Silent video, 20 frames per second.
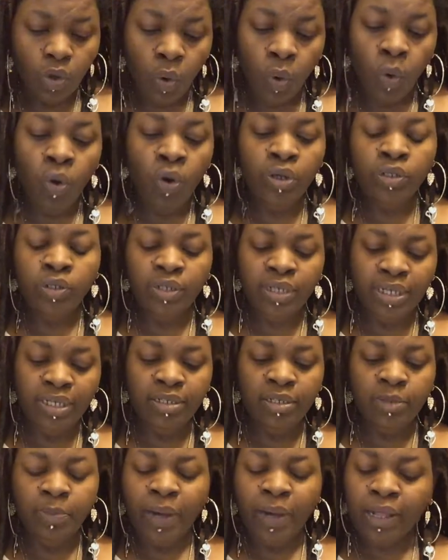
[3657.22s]
Or you're getting
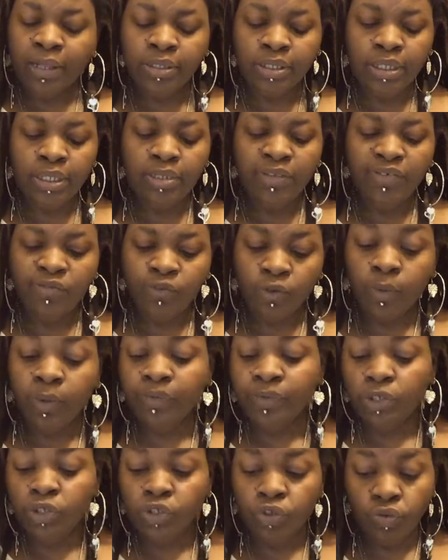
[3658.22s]
an apology in the form of
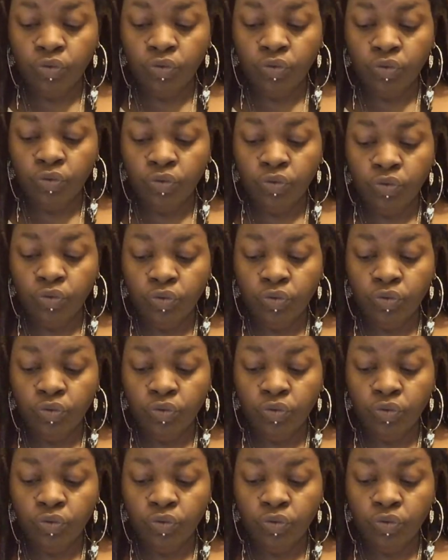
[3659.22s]
the truth.